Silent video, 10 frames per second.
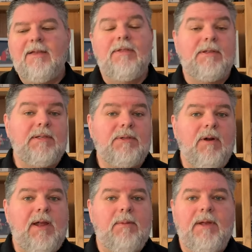This is
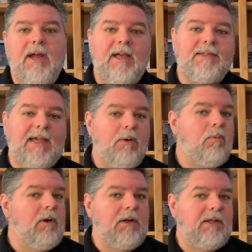great because I
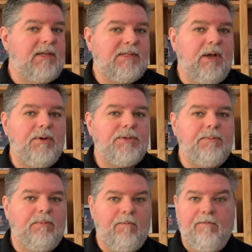really saw
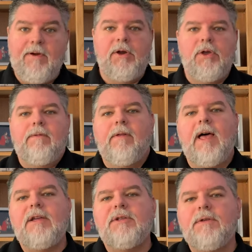some very good
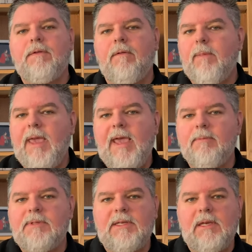flashes from
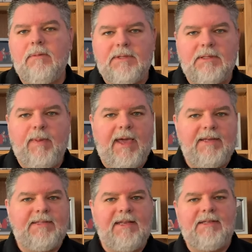Cam Sims this
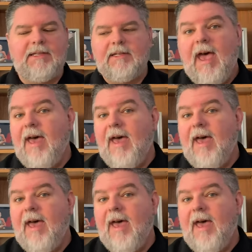past season.